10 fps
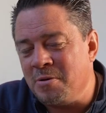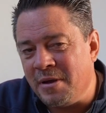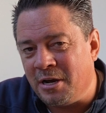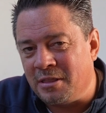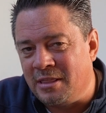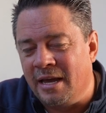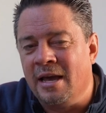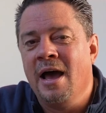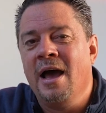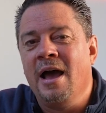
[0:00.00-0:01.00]
be a good thing.
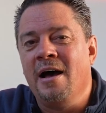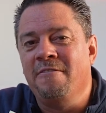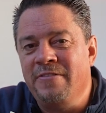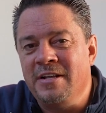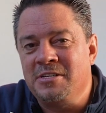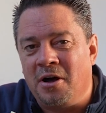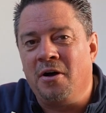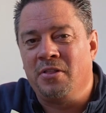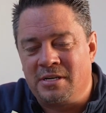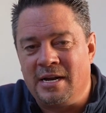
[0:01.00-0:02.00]
Events
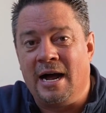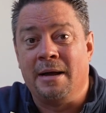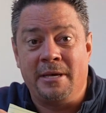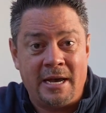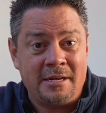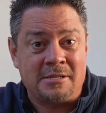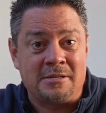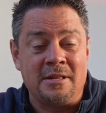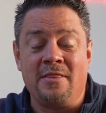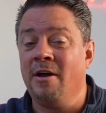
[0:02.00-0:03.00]
all the time.
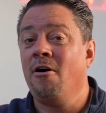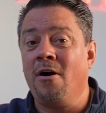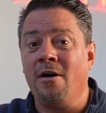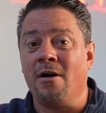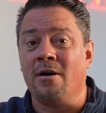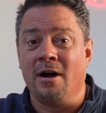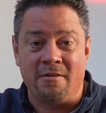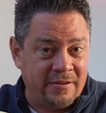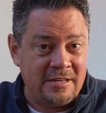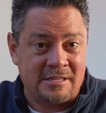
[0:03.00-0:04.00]
Yes, there are
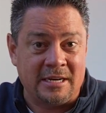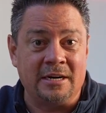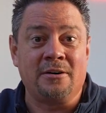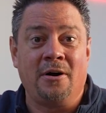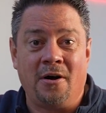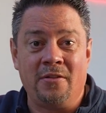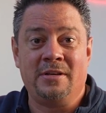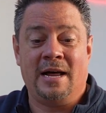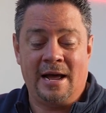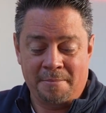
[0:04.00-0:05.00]
events here all the
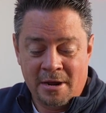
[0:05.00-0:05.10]
time.